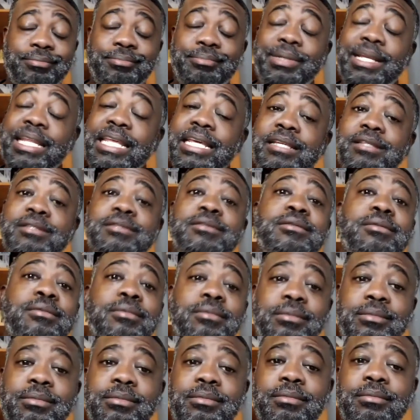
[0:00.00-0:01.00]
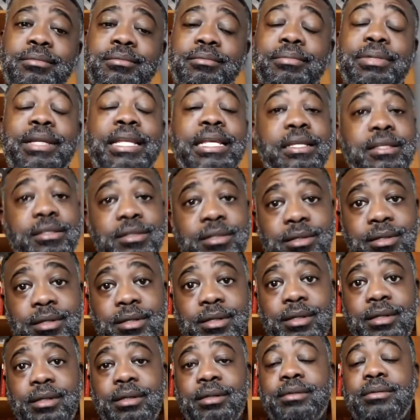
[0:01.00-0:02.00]
please, please,
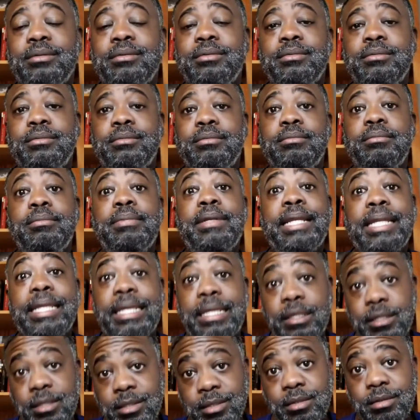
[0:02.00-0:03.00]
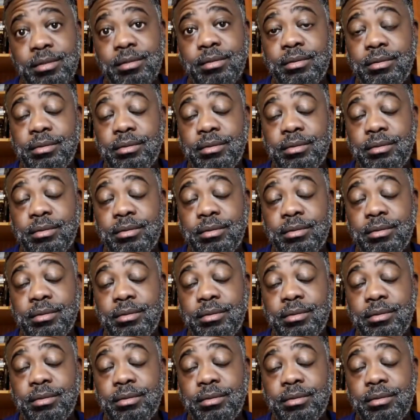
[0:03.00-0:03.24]
please